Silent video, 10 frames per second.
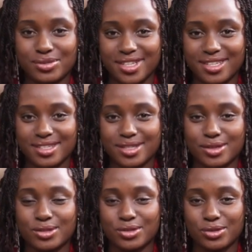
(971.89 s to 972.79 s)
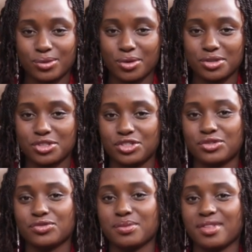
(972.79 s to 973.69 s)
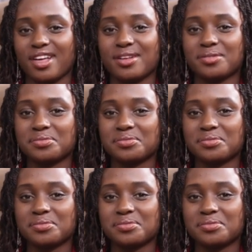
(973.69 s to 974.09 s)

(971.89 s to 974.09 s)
break to continue from there.